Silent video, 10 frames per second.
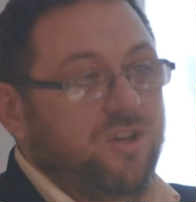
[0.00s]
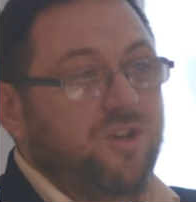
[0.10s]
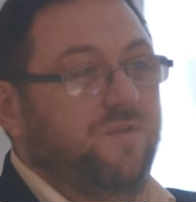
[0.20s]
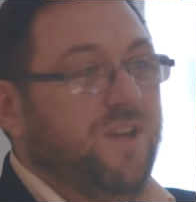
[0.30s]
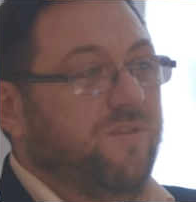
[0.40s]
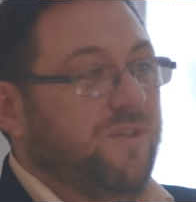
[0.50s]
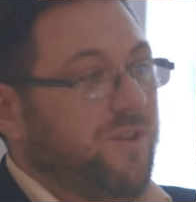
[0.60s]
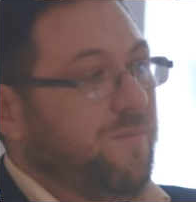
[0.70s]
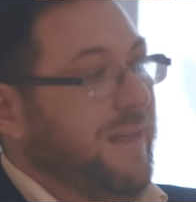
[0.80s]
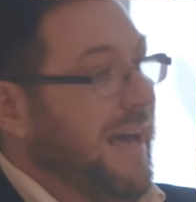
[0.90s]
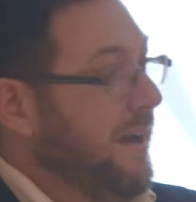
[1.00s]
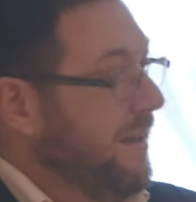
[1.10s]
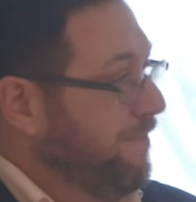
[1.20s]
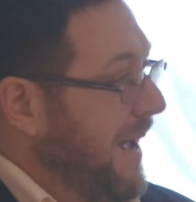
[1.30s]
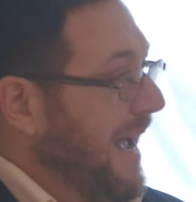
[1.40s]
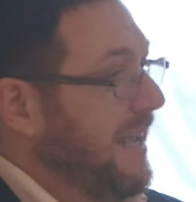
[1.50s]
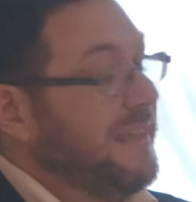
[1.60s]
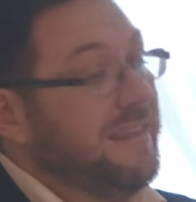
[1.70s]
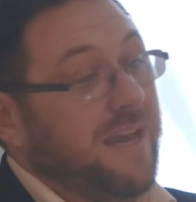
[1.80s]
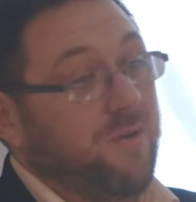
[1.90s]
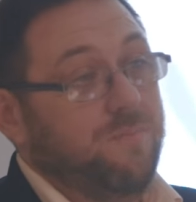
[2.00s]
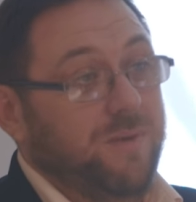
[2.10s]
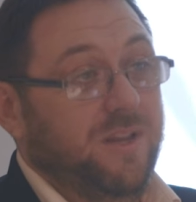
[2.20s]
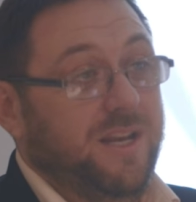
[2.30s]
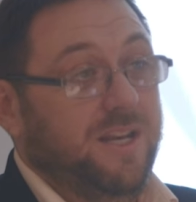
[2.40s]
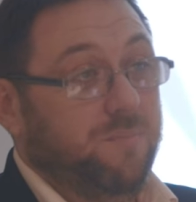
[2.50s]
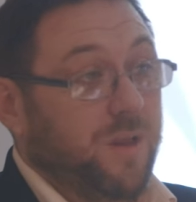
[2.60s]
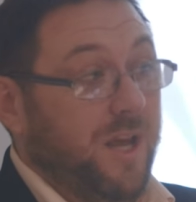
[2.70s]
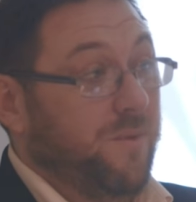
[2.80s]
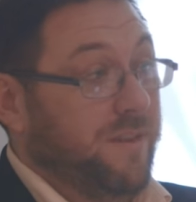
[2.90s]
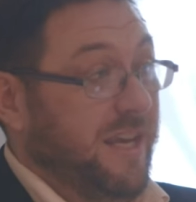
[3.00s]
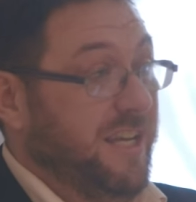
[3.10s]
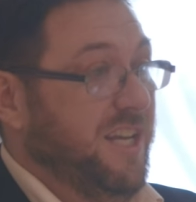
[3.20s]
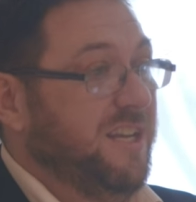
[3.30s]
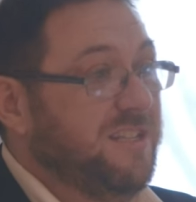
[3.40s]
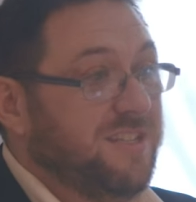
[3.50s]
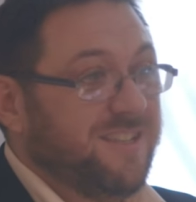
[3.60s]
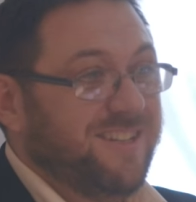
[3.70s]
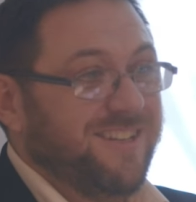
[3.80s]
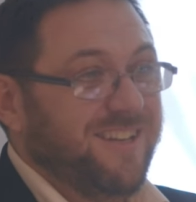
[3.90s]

you've given them that back, their ability to play with their kids,